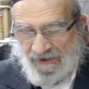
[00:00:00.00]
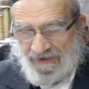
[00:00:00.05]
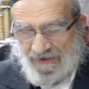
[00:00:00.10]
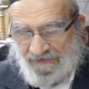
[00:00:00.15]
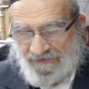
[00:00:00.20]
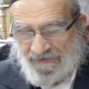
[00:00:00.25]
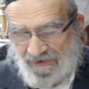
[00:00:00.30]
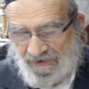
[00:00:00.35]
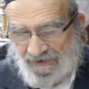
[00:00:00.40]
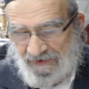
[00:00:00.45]

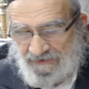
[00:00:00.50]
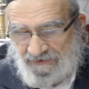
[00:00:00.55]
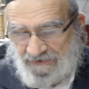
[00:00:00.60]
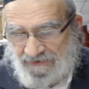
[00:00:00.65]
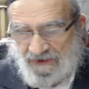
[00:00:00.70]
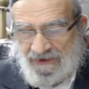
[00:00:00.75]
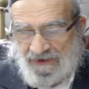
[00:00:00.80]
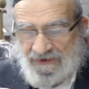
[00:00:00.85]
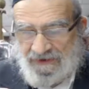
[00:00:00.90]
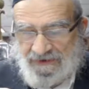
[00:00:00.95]
It
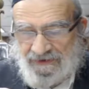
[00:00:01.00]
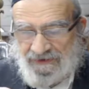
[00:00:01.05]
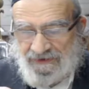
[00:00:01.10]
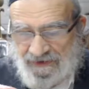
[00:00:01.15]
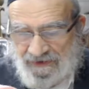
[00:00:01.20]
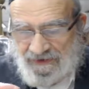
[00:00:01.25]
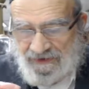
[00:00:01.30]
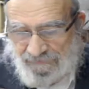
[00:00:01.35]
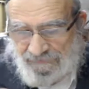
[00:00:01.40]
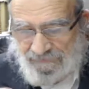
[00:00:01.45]
is the
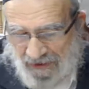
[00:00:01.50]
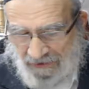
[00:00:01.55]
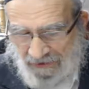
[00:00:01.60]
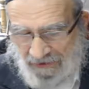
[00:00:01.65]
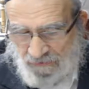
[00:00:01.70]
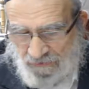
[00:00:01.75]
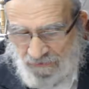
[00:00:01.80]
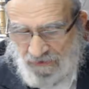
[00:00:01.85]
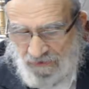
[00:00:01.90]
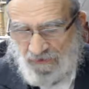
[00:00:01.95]

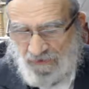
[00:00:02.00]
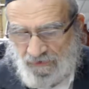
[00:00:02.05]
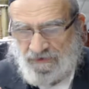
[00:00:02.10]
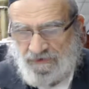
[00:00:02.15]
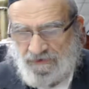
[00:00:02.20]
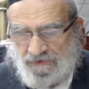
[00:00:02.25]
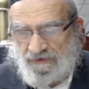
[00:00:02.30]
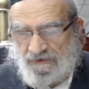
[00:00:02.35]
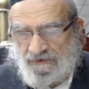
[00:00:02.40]
Hispashtus Oir.